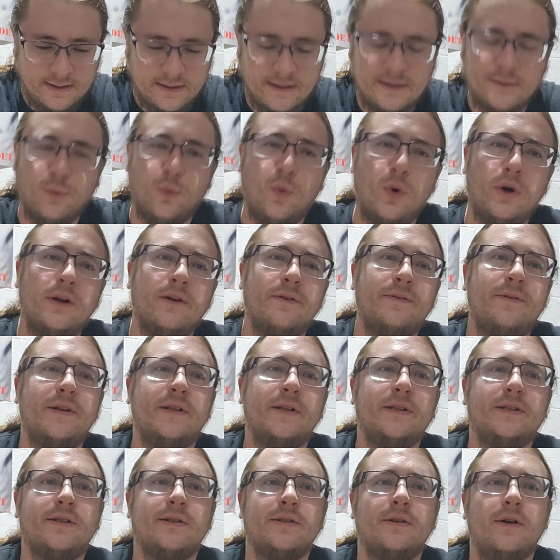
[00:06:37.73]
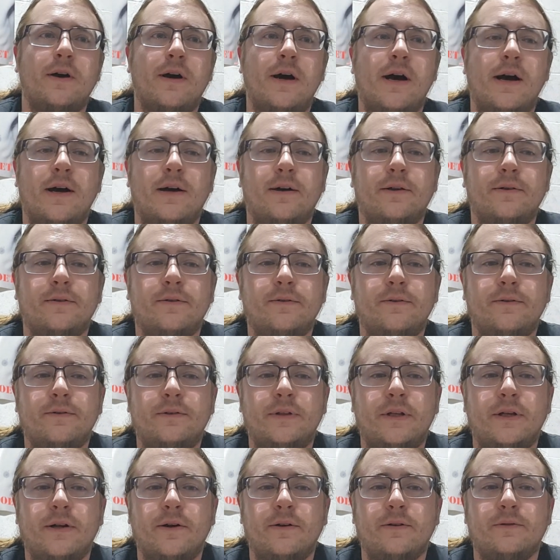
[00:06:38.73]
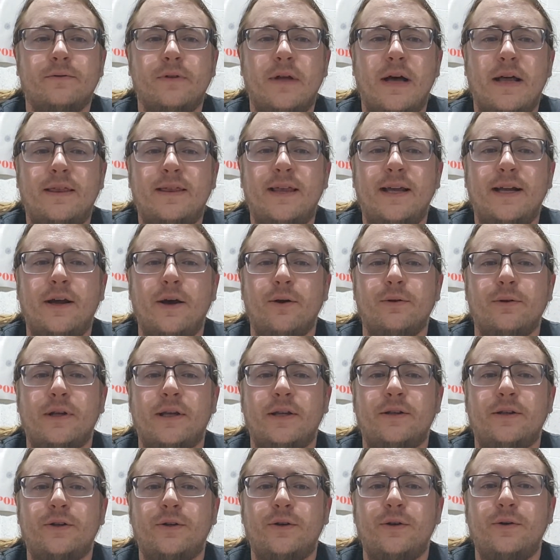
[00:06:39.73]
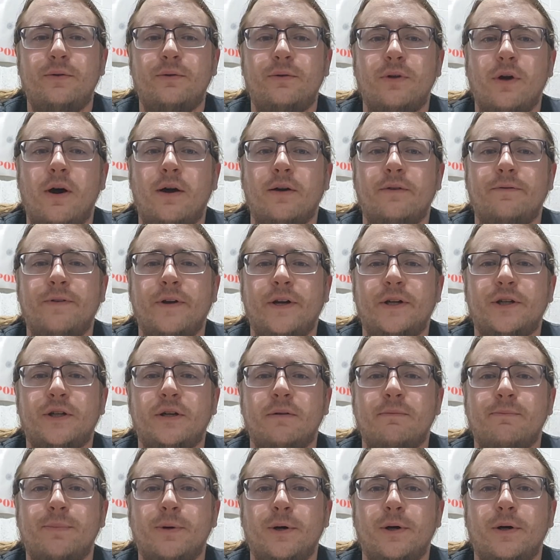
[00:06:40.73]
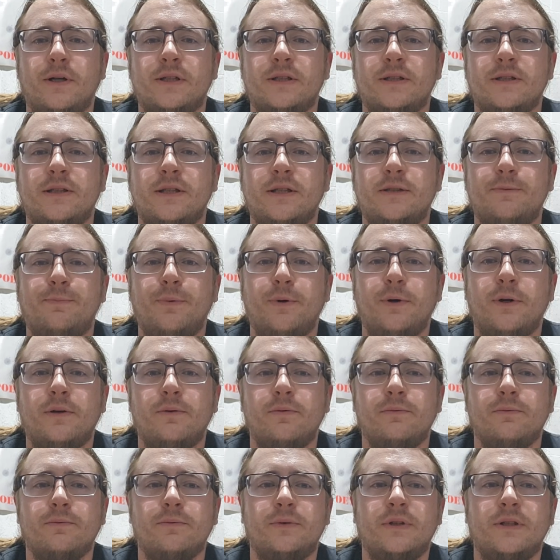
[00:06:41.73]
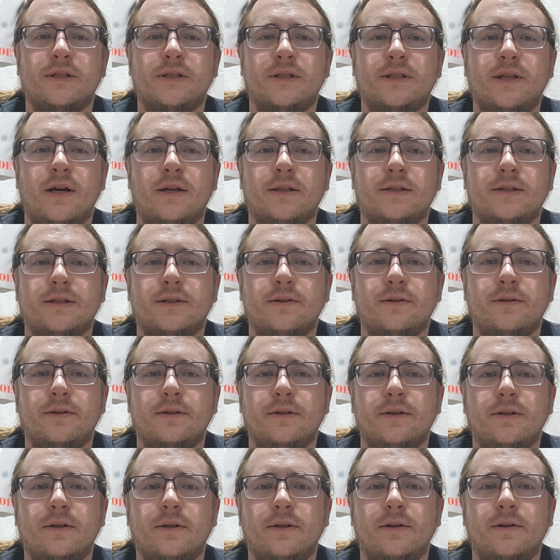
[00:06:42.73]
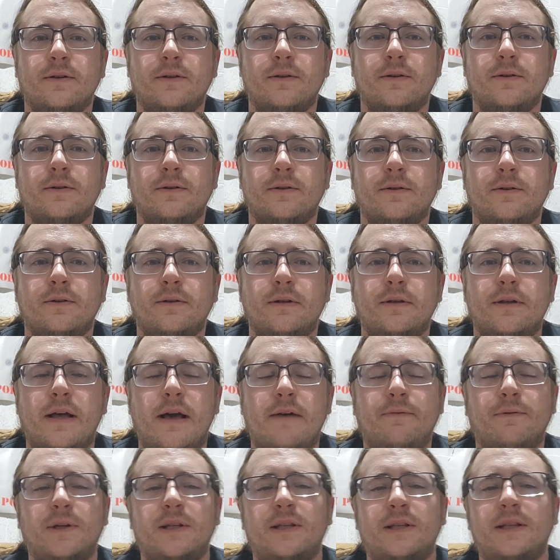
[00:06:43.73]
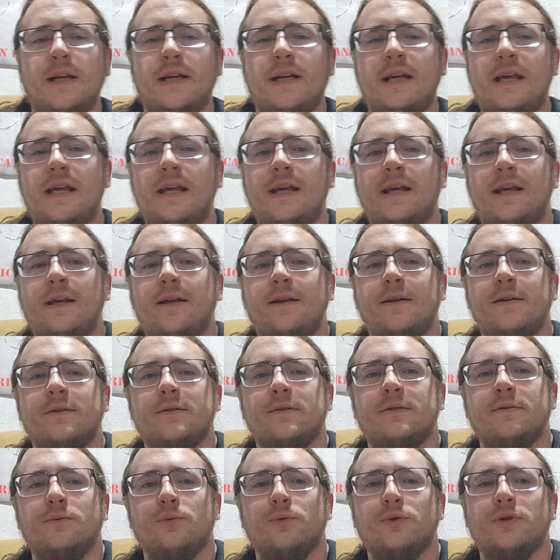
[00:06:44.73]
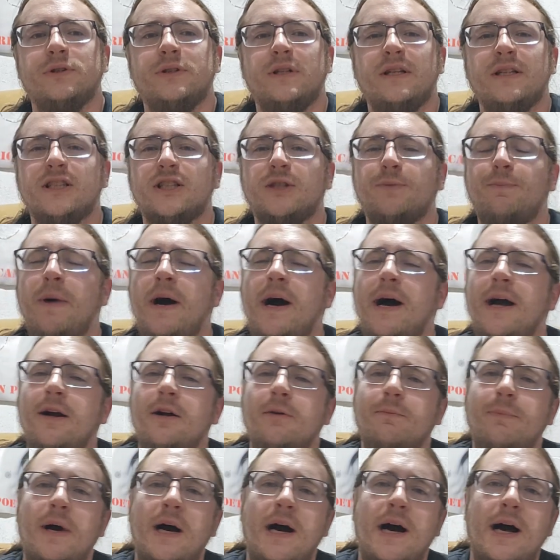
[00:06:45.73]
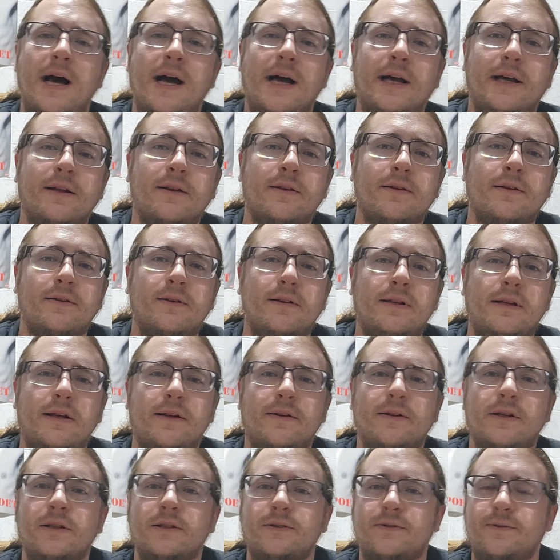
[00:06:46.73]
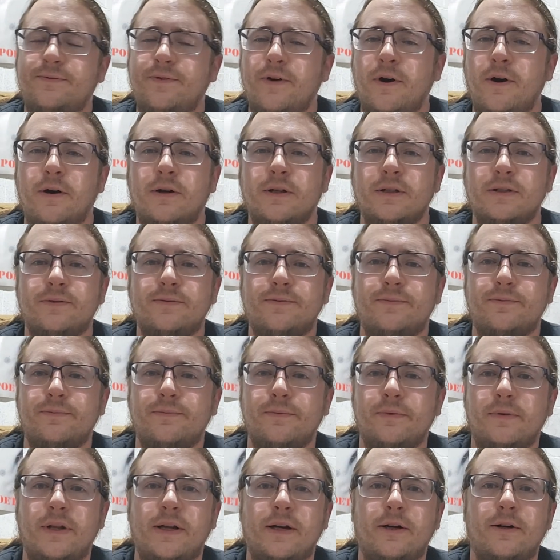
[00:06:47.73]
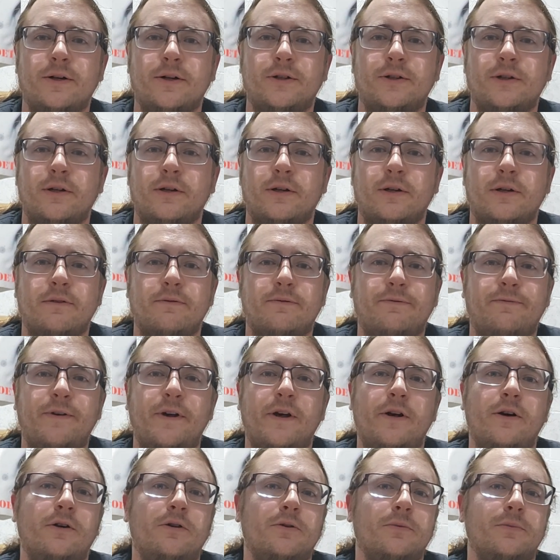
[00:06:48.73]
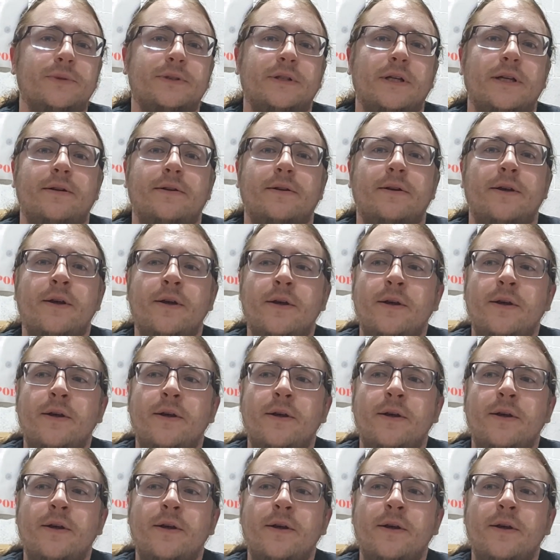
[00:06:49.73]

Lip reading: One of his, I think only 2 nonfiction books. This book discussed everything he was inspired by, and as far as literature and films, and